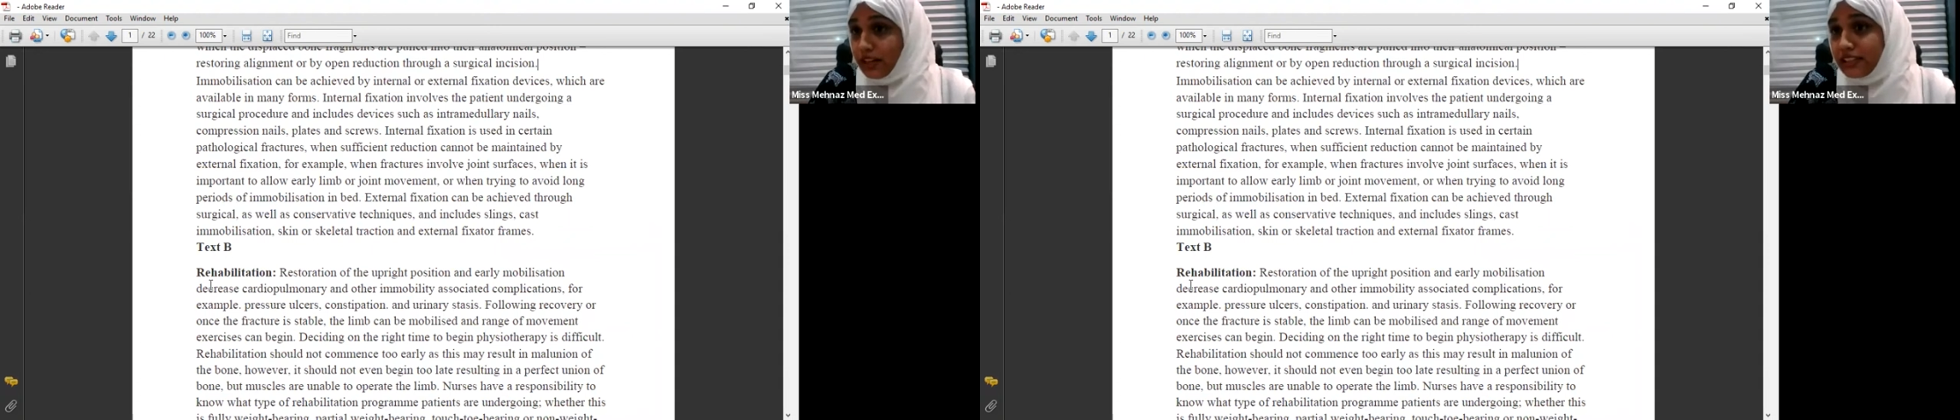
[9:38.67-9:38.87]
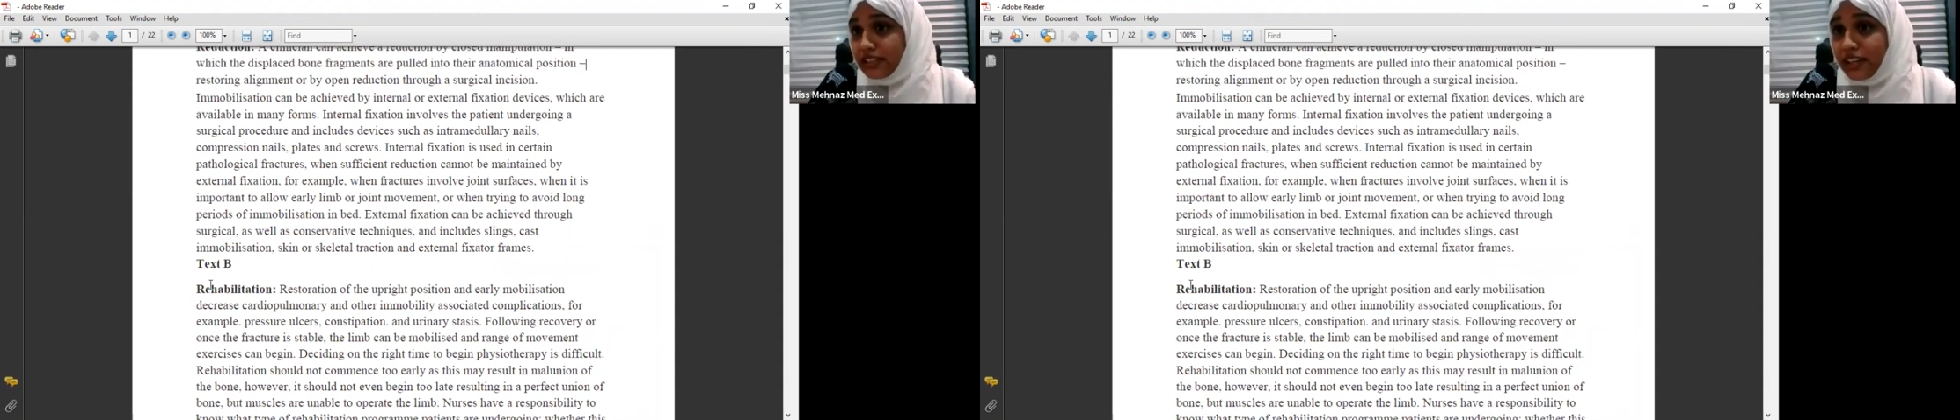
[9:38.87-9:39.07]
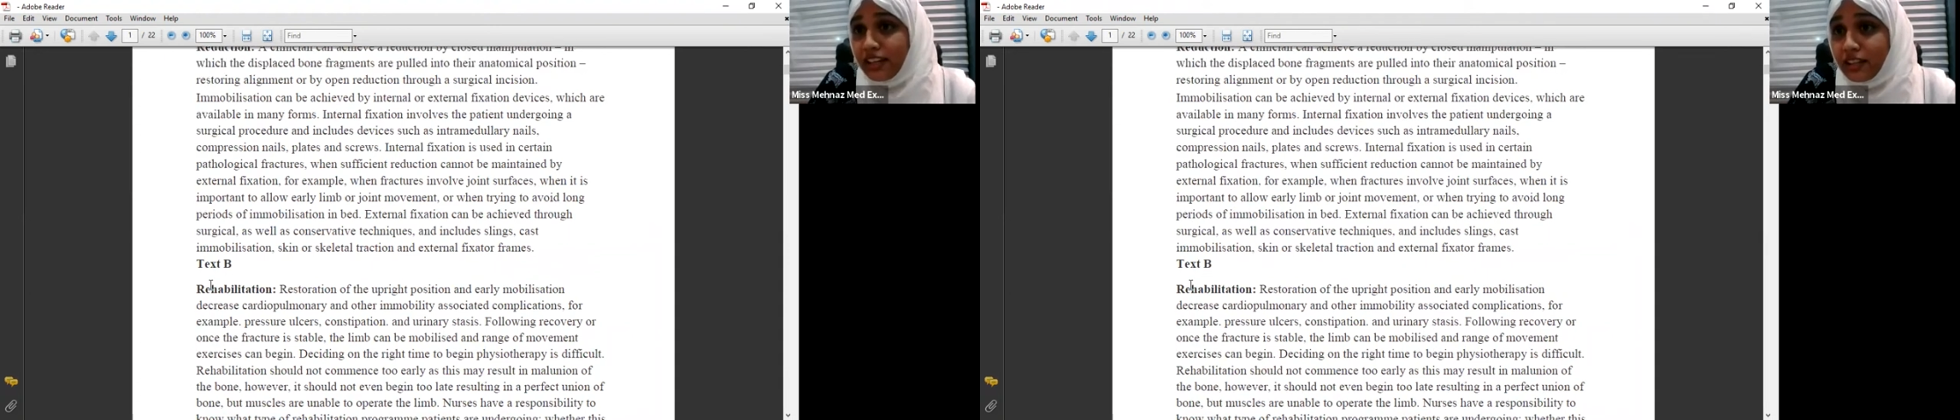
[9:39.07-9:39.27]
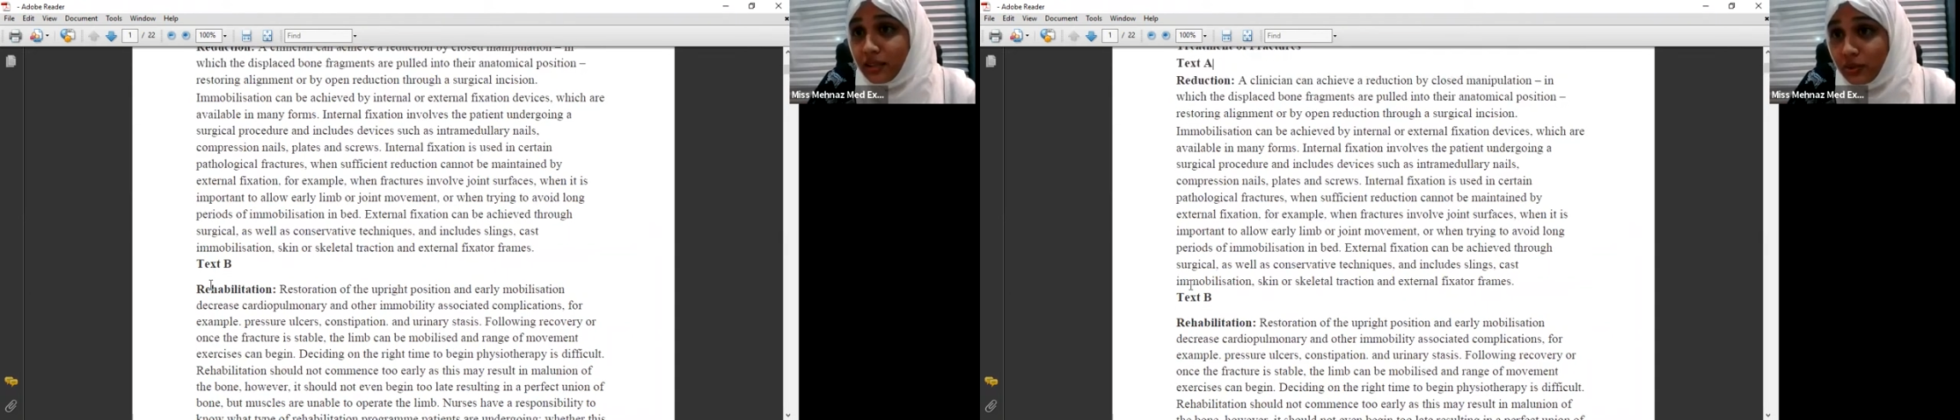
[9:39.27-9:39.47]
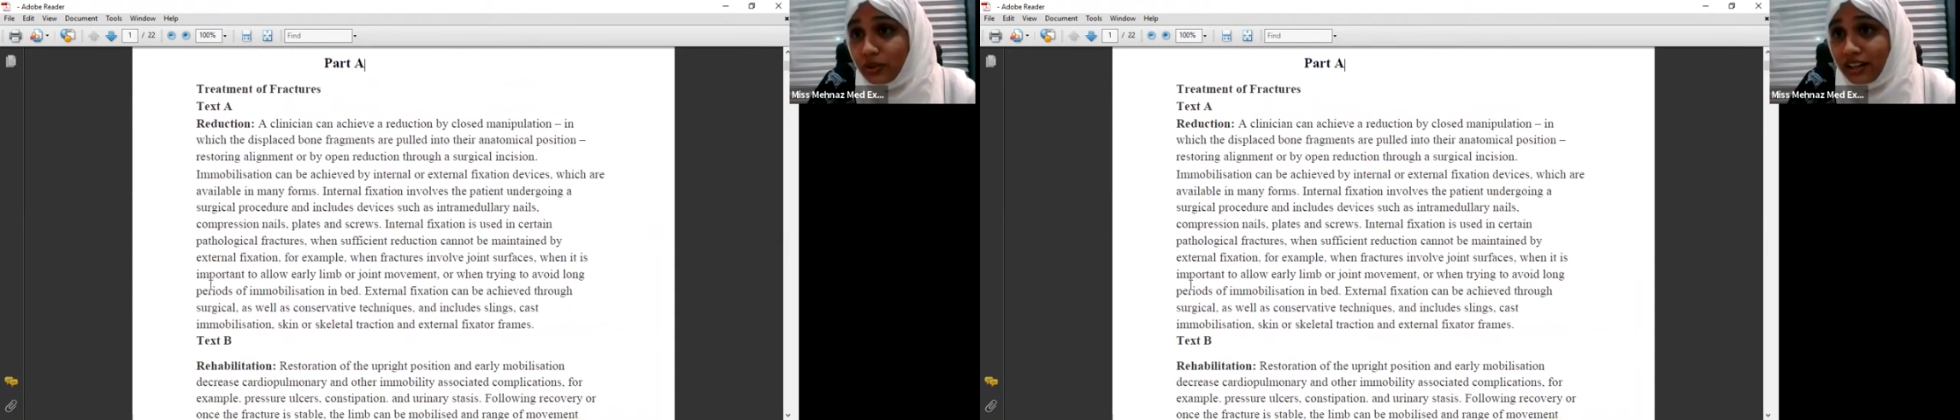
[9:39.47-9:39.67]
When I say read
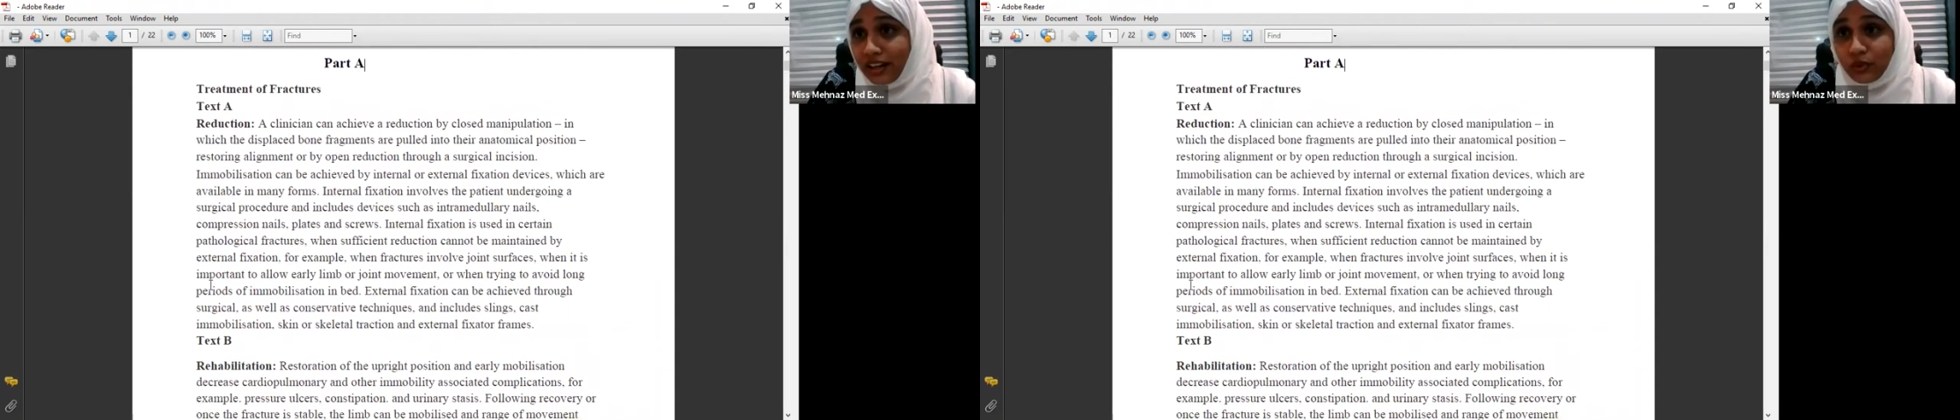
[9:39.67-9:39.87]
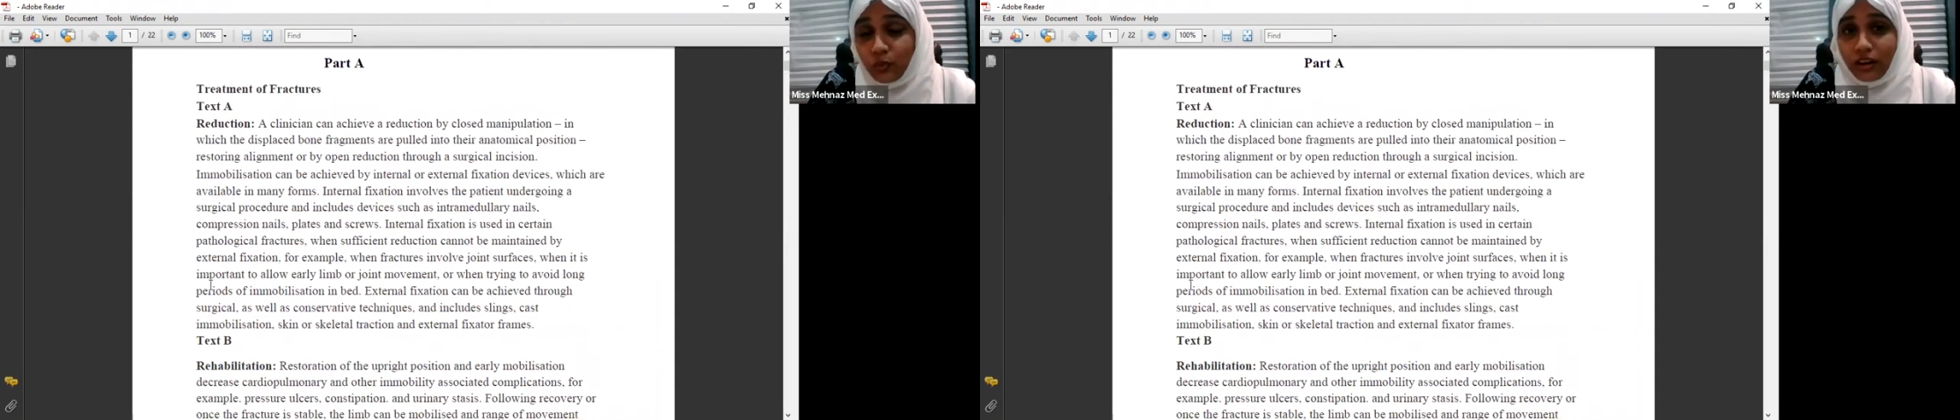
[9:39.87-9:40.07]
through the lines,